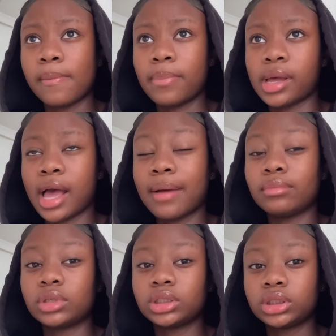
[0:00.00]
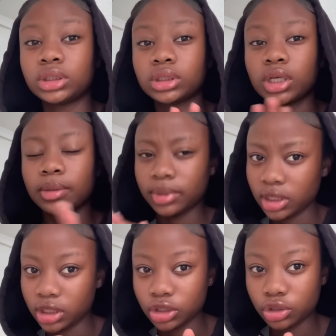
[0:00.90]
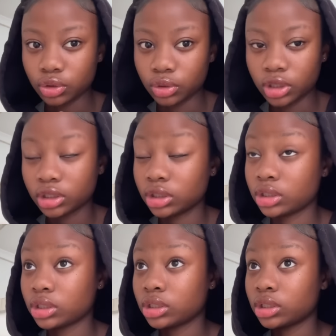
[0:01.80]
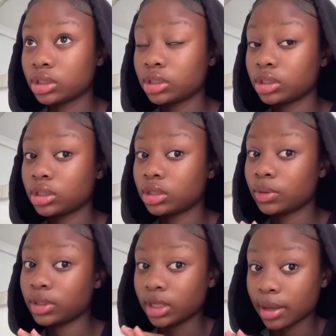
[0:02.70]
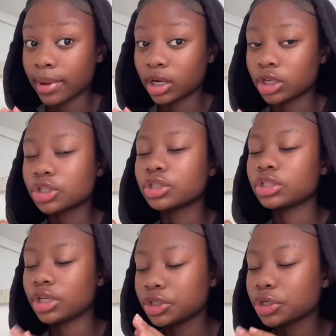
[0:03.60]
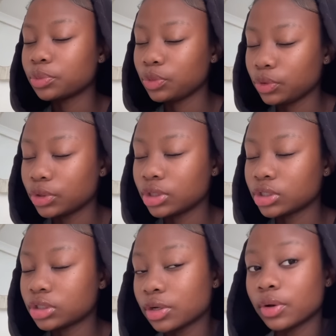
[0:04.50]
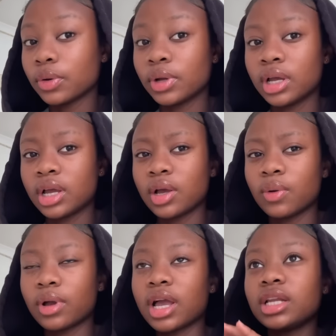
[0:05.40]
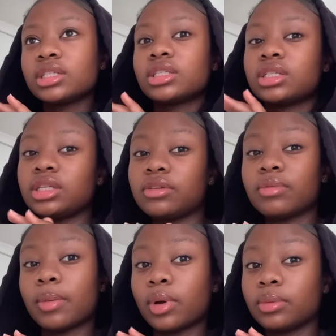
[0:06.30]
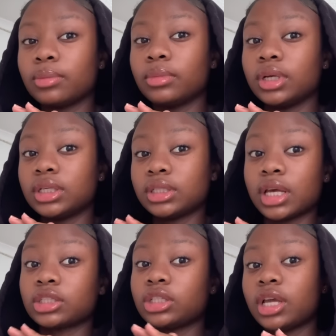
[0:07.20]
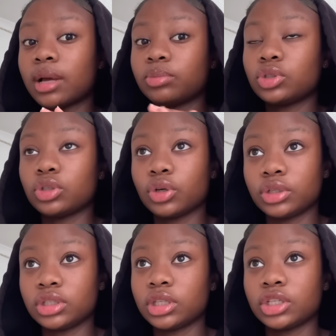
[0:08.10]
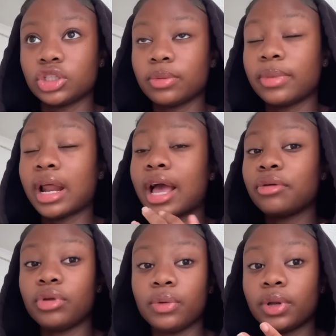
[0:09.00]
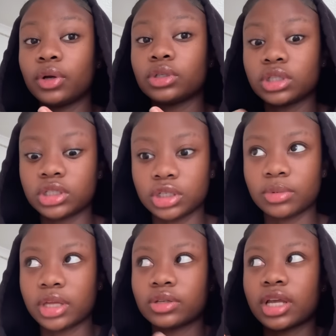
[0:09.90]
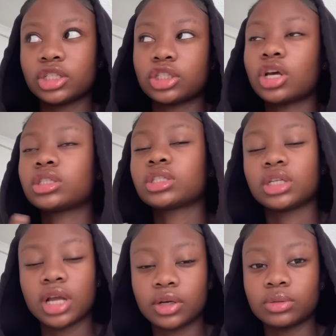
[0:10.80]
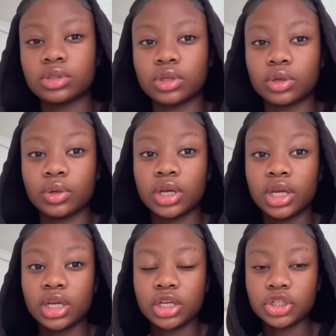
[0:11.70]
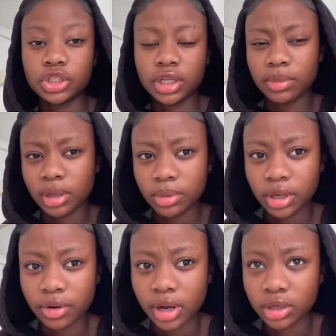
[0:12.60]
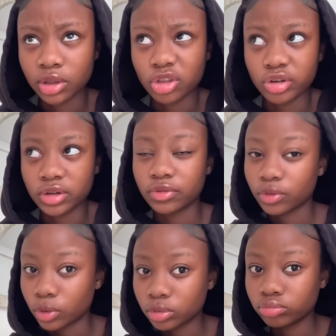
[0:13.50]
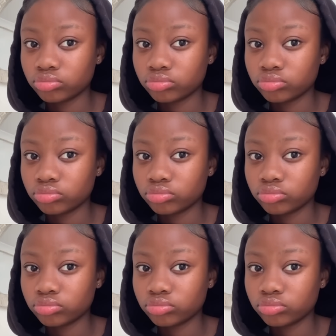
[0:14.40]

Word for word: but I'm not completely sure because one thing about her, she'll change her mood. So I'll kind of just see if my mom is actually up to going to the gym. But I really want to go to the gym. That's why I just asked her now. So she said maybe around 3, 4.